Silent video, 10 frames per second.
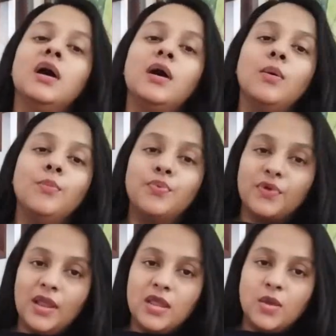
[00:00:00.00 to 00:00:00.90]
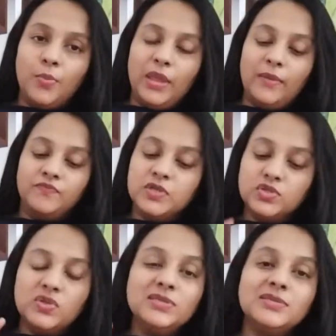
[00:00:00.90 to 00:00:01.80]
break me.
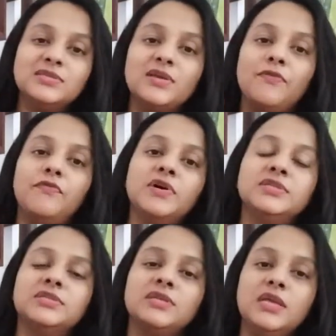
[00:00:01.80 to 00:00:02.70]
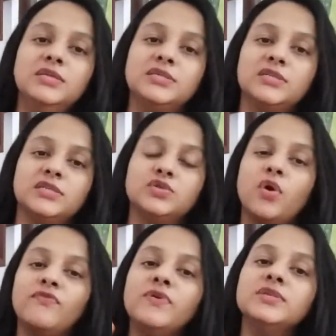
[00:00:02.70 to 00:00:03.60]
So this is the first instance
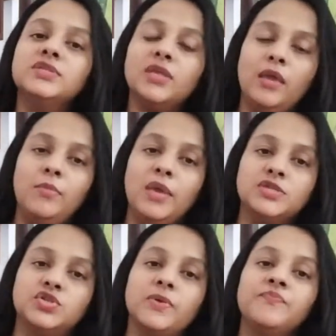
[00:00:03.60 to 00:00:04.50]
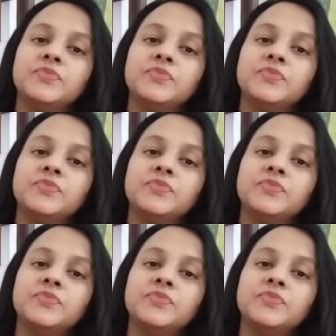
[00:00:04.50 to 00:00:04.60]
or first image.